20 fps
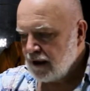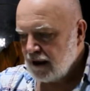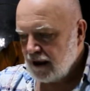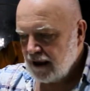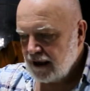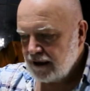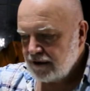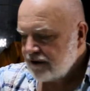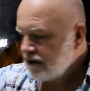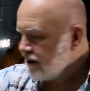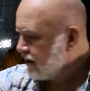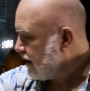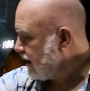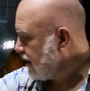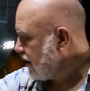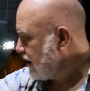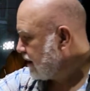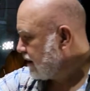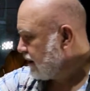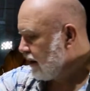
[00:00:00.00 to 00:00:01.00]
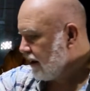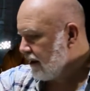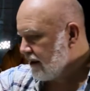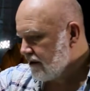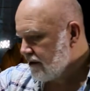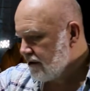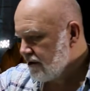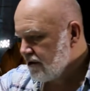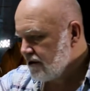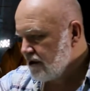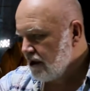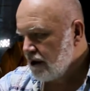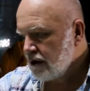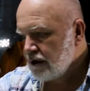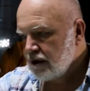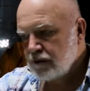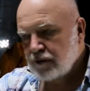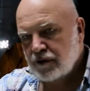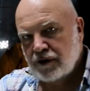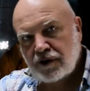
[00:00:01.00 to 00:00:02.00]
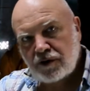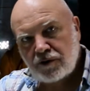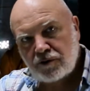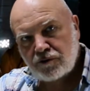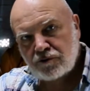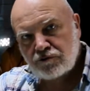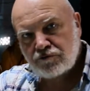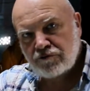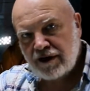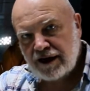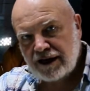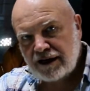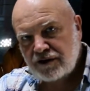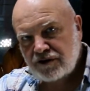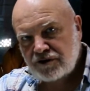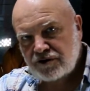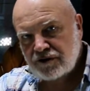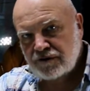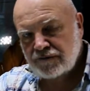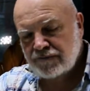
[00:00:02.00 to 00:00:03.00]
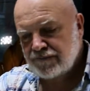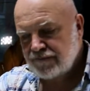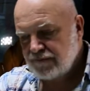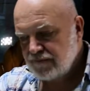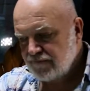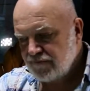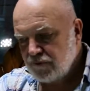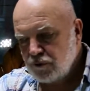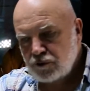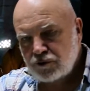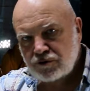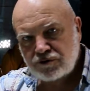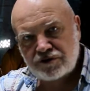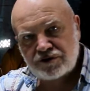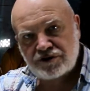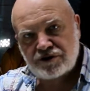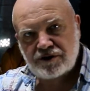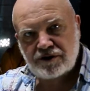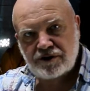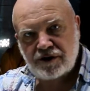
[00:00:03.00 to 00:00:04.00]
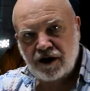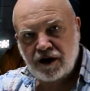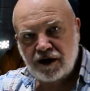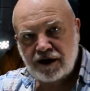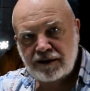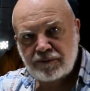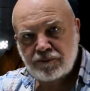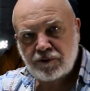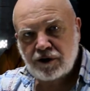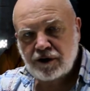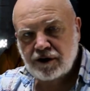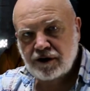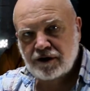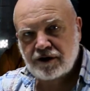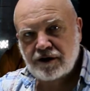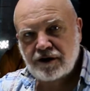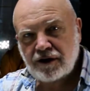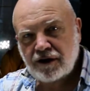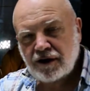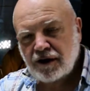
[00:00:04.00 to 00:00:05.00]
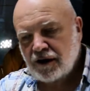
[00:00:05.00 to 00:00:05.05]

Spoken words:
And today I'd like to show you a whole range of forged ironwork,